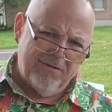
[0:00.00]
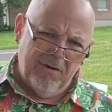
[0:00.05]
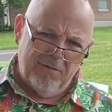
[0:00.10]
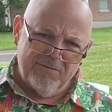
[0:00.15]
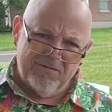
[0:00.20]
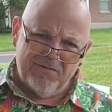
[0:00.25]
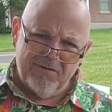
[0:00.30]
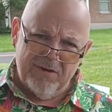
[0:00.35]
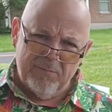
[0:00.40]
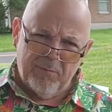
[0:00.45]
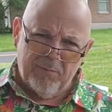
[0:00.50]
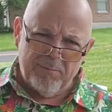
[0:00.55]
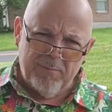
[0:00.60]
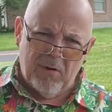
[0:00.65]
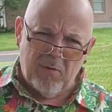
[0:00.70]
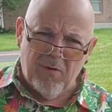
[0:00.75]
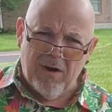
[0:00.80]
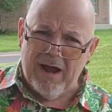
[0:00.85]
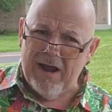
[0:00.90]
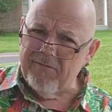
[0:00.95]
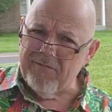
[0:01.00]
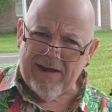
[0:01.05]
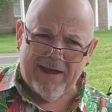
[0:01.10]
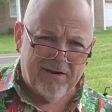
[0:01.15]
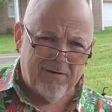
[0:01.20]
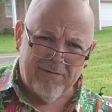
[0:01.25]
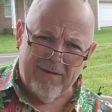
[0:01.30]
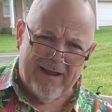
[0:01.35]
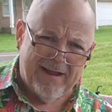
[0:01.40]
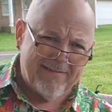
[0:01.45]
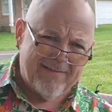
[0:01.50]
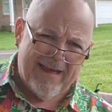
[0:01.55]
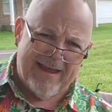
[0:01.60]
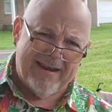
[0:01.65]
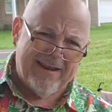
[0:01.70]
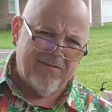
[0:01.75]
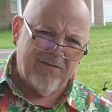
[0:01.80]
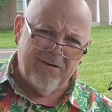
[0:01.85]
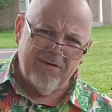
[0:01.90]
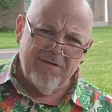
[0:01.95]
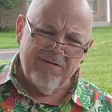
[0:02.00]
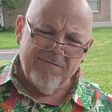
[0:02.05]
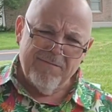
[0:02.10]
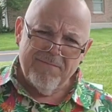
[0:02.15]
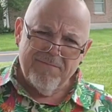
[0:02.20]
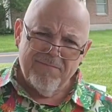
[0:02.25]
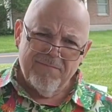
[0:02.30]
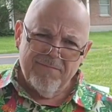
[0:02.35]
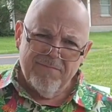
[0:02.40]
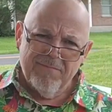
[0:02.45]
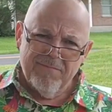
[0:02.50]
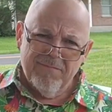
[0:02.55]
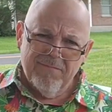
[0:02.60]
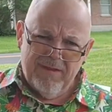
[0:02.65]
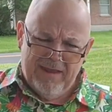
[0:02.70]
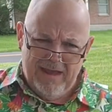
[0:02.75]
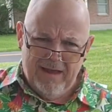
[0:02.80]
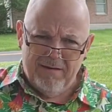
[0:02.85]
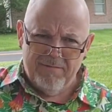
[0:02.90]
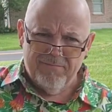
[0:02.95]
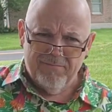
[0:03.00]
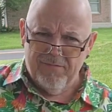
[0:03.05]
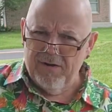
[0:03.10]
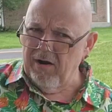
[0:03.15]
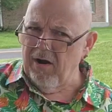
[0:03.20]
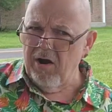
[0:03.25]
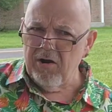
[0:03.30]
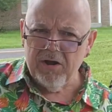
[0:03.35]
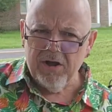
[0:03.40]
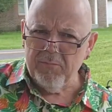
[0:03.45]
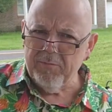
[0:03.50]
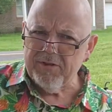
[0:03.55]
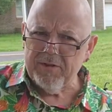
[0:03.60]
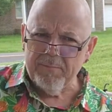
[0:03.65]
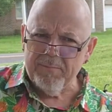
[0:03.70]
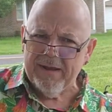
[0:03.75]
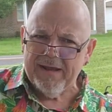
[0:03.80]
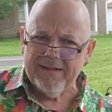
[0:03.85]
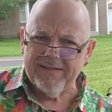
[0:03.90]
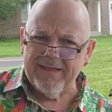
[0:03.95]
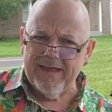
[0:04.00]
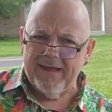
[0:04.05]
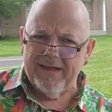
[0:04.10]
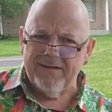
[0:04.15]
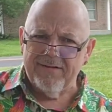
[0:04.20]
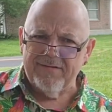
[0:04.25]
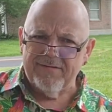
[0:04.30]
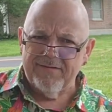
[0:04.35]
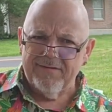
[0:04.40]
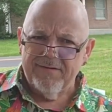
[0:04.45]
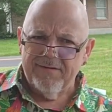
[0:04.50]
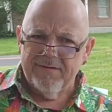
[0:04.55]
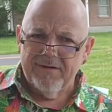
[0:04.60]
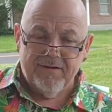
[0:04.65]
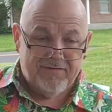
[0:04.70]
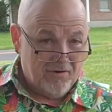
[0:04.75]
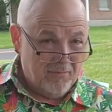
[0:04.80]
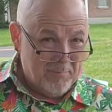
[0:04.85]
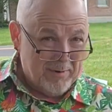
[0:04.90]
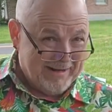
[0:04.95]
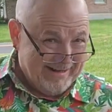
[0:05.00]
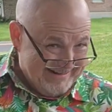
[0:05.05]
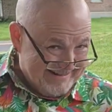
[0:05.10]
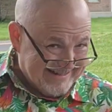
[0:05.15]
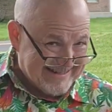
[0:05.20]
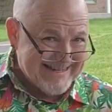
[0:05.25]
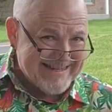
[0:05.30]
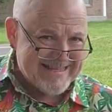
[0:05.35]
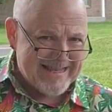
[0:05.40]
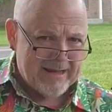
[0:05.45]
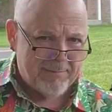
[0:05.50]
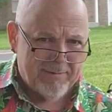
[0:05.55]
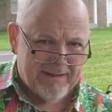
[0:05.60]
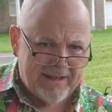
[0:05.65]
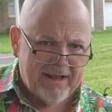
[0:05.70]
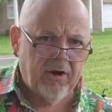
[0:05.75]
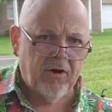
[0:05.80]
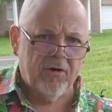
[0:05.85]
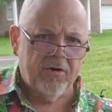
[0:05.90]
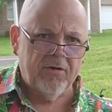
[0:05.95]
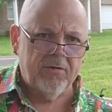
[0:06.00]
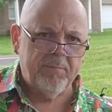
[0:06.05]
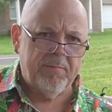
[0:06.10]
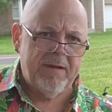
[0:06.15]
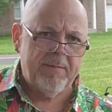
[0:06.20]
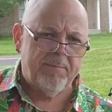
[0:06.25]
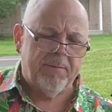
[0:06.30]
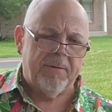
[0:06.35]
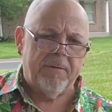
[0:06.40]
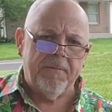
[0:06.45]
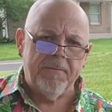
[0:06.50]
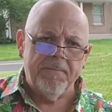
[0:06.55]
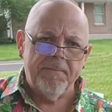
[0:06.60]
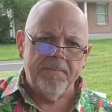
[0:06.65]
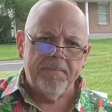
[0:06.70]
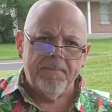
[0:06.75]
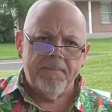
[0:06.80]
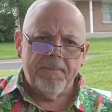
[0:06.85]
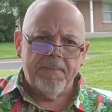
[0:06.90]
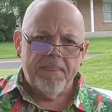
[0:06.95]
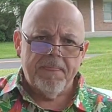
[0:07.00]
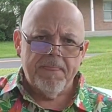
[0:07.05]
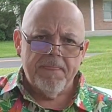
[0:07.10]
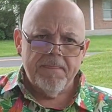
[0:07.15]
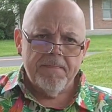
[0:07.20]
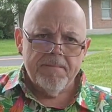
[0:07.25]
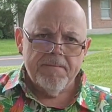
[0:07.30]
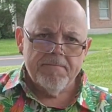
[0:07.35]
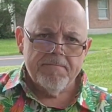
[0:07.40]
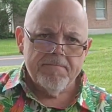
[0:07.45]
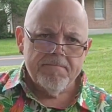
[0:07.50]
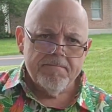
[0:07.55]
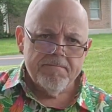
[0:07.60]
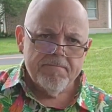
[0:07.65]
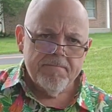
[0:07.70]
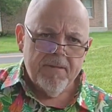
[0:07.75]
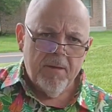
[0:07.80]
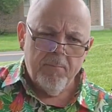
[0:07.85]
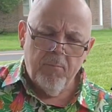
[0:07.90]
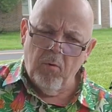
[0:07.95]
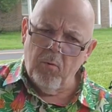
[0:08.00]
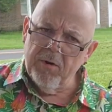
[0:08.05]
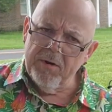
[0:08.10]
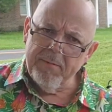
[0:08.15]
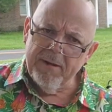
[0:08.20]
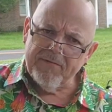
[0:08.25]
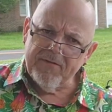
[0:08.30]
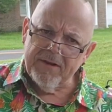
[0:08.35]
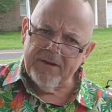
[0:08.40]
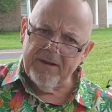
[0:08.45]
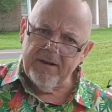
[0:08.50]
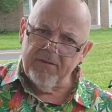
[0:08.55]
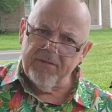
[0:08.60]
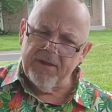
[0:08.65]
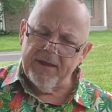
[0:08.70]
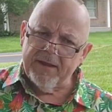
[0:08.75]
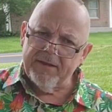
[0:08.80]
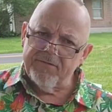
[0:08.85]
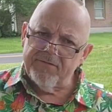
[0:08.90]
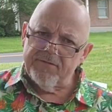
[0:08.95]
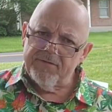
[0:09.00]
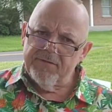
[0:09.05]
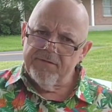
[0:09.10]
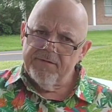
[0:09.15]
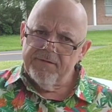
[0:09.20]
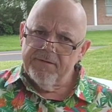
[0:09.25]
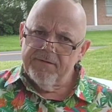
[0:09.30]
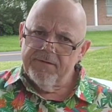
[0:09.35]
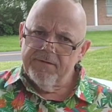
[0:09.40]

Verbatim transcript: Don't sleep with my wife. I don't like that either. Yeah, they're all good with the big things because everybody can see them and they hurt other people. But what about the little things?